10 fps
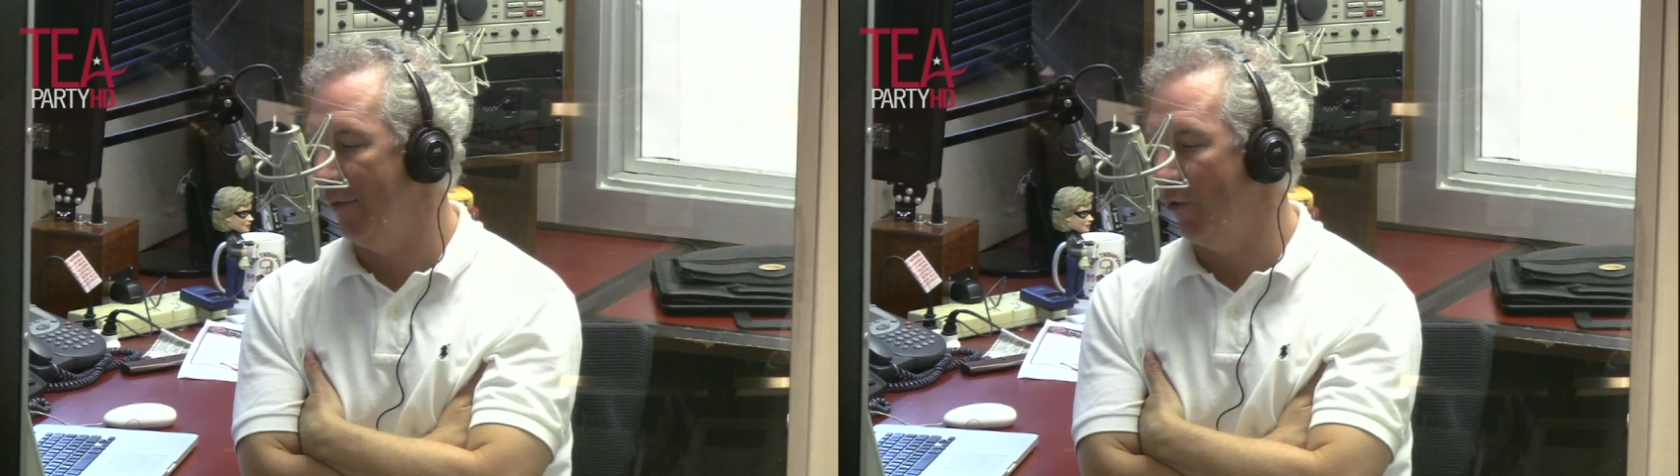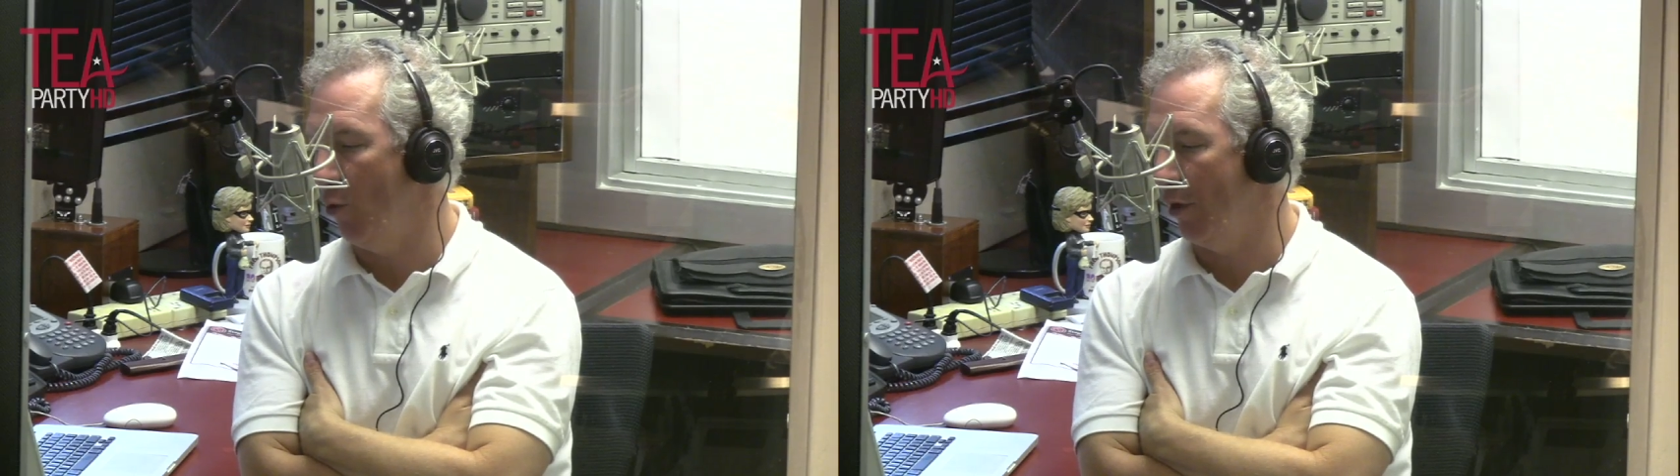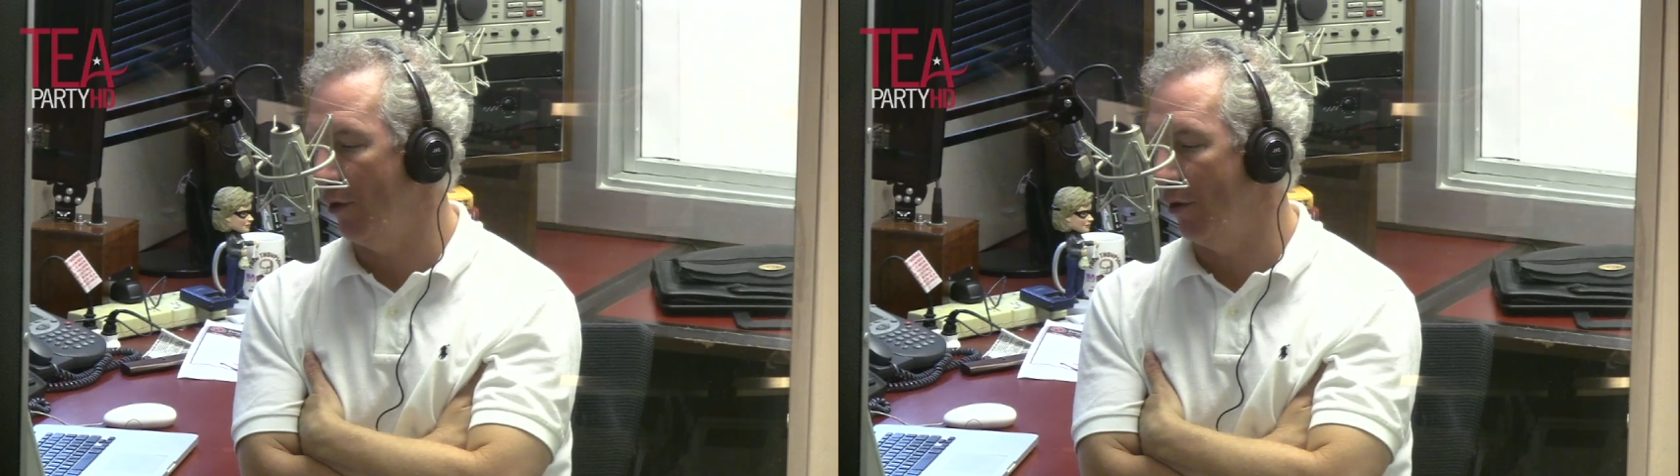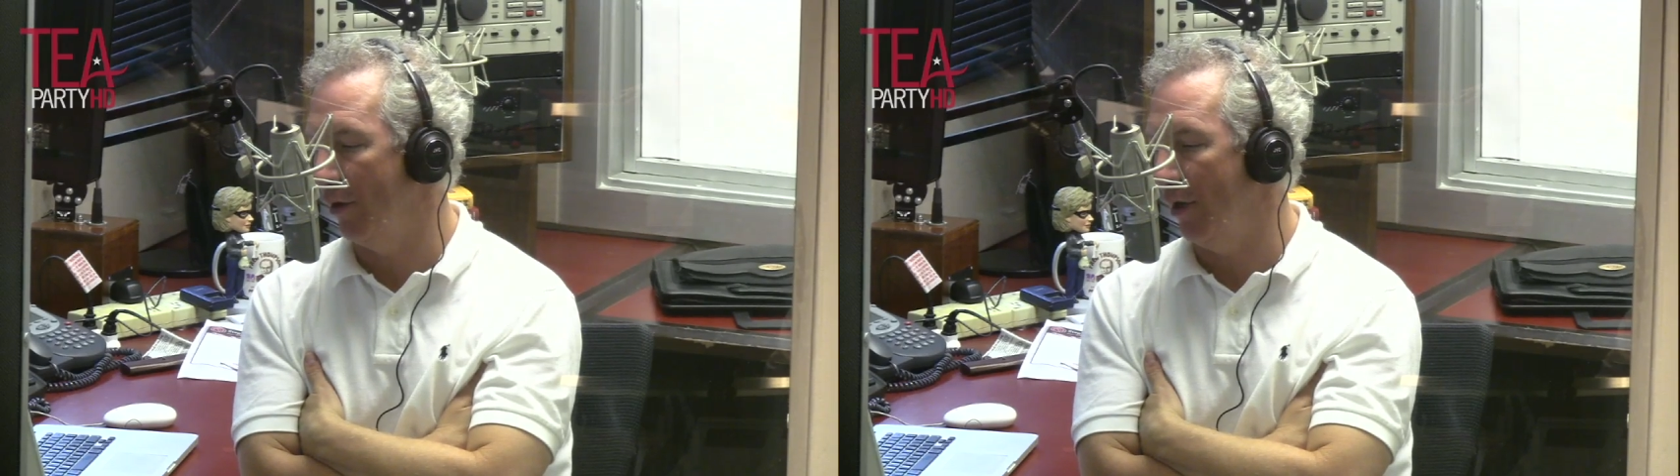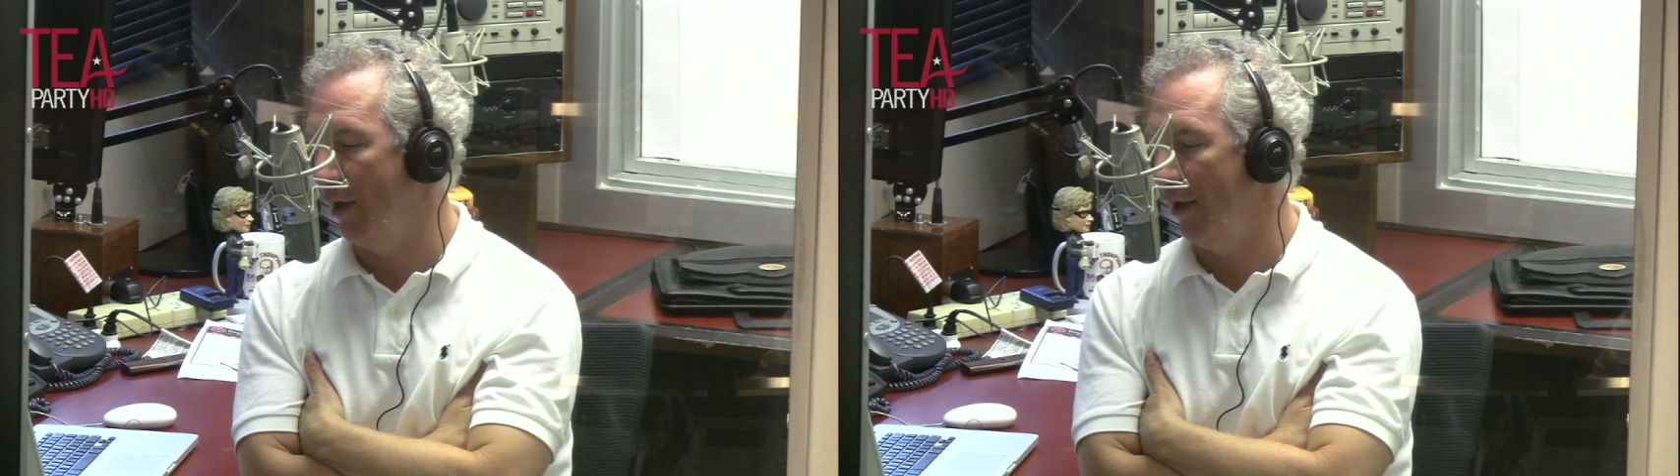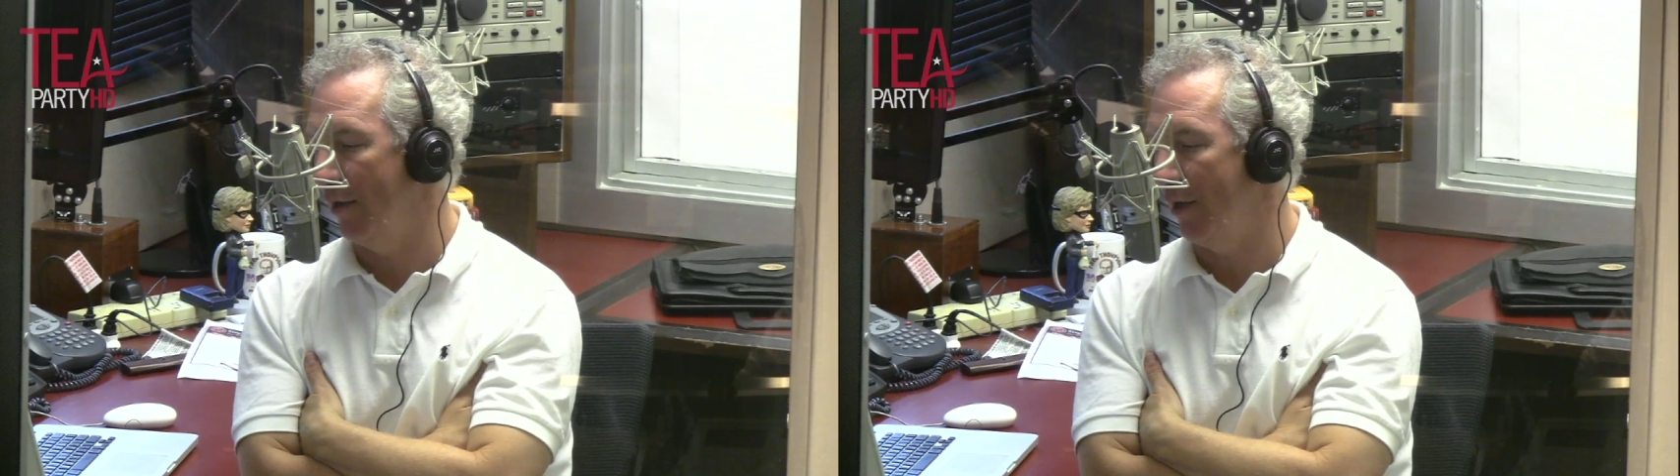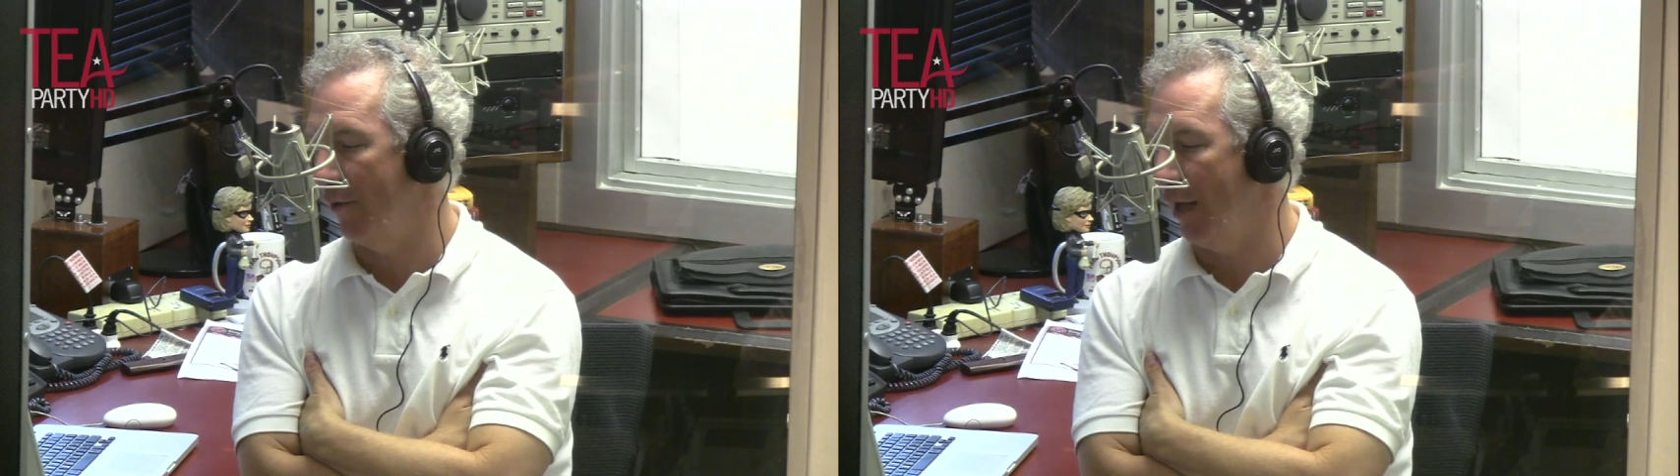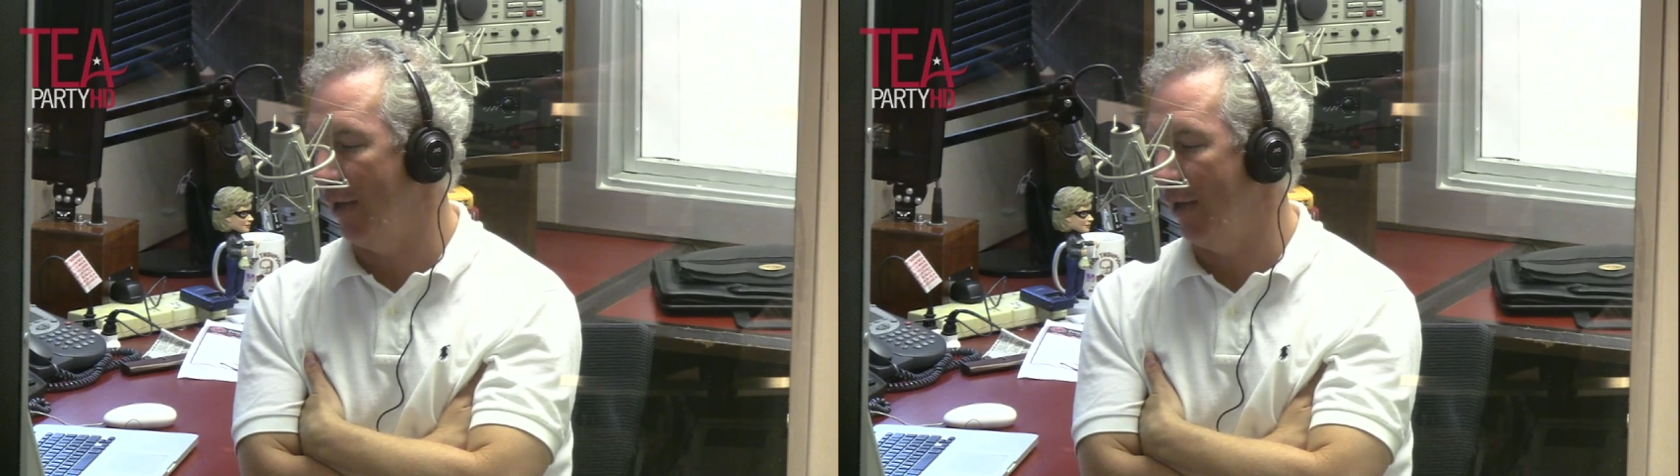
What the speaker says: and if you want to learn another